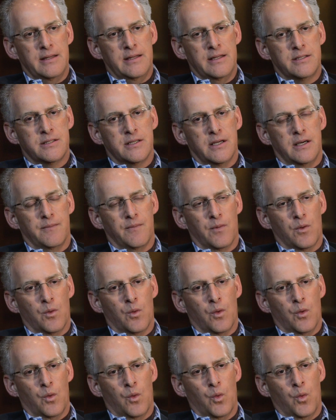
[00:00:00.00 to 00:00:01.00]
It's,
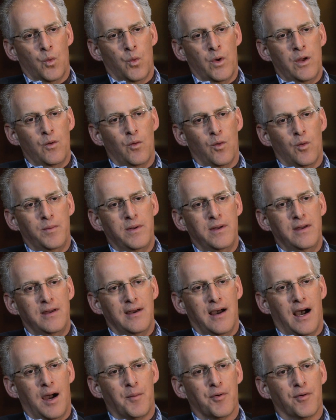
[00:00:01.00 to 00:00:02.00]
um, we will
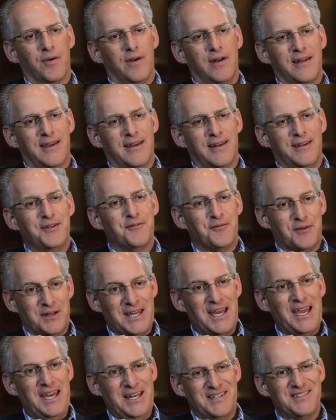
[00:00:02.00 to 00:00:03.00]
be operating at a different
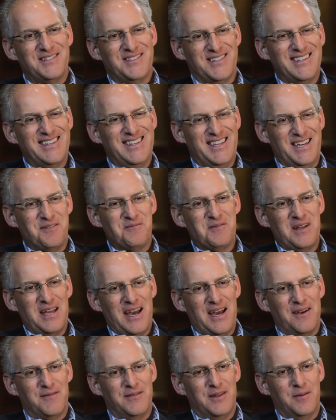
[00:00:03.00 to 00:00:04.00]
cadence than we
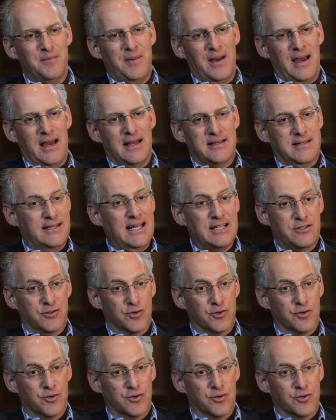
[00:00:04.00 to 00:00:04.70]
have in the past, and that's